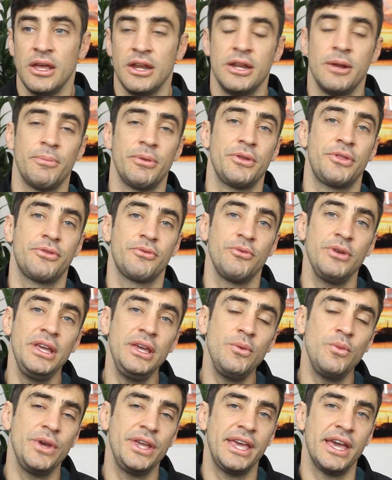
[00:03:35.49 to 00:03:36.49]
Number
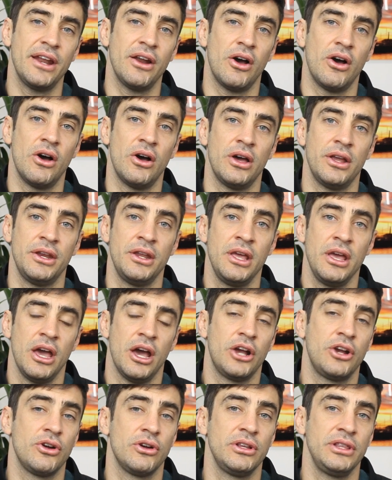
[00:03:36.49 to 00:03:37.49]
three, we get on
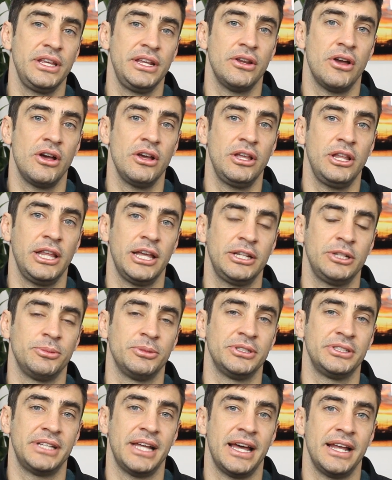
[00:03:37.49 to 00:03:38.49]
a currently
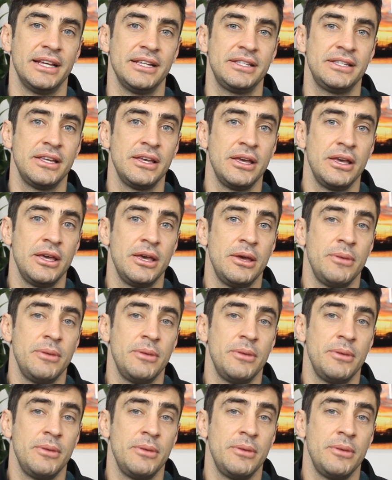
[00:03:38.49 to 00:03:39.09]
non-collectible status